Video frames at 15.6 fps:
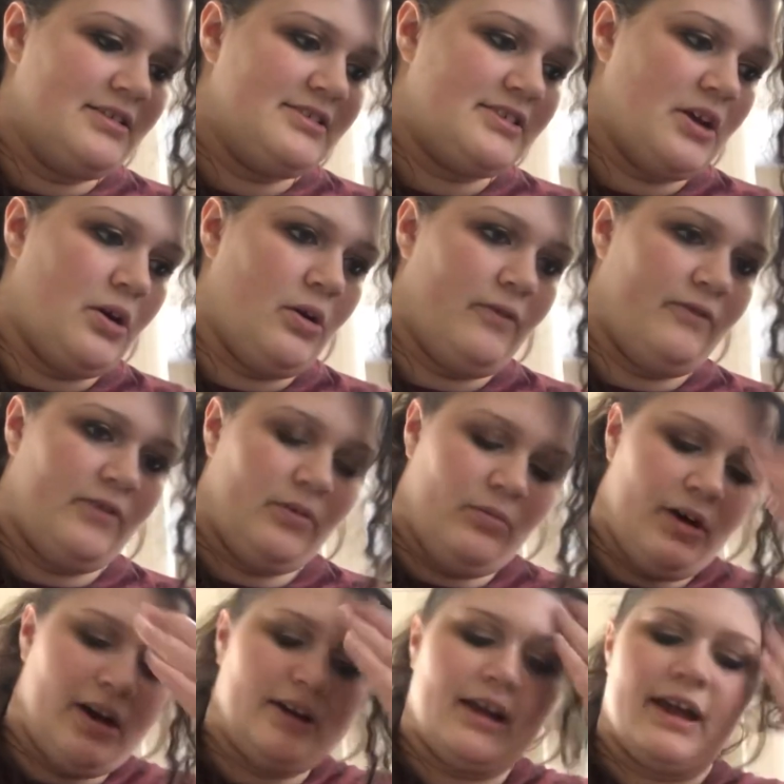So for
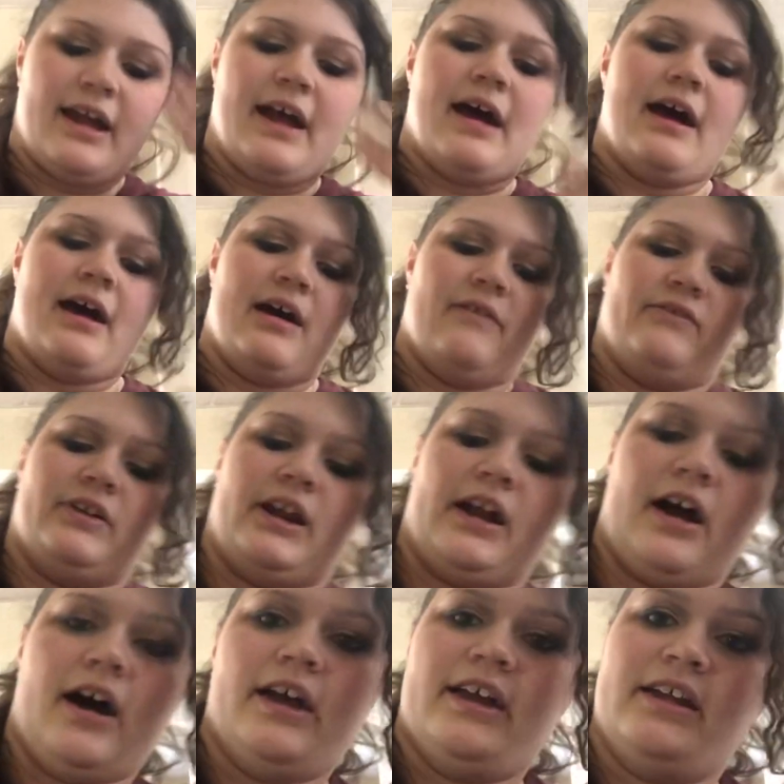one, I have that I
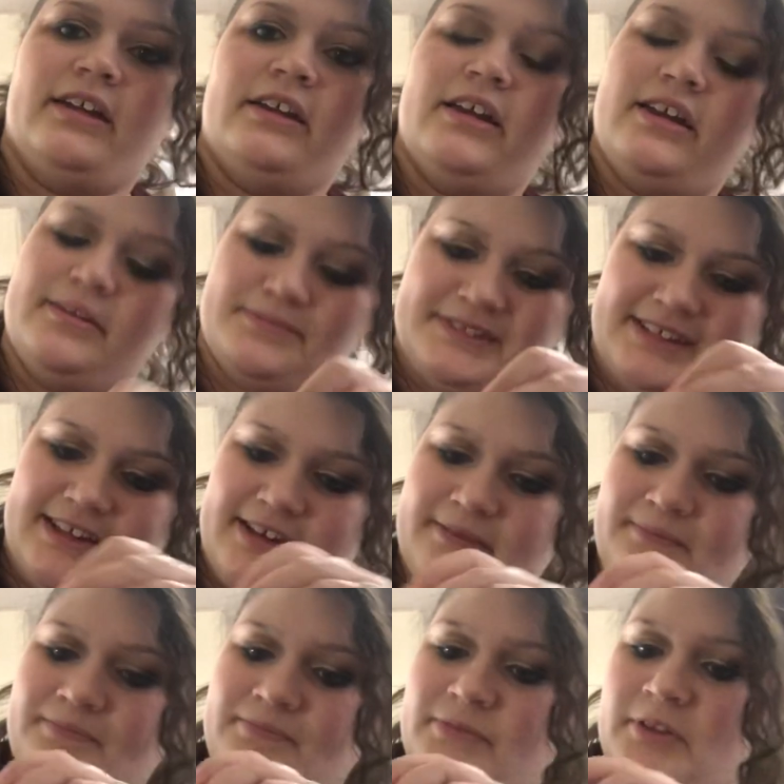got in
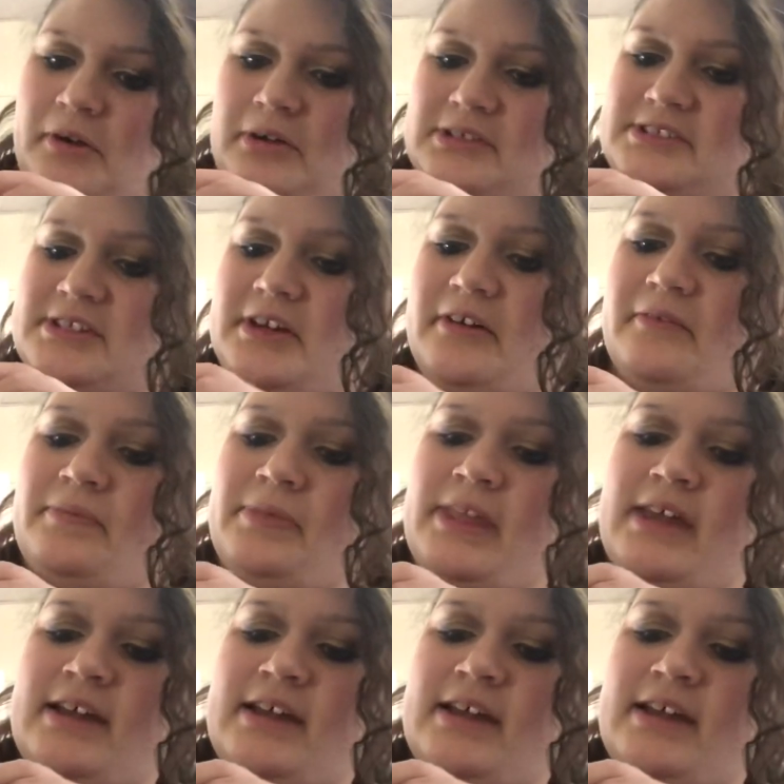Ipsy also.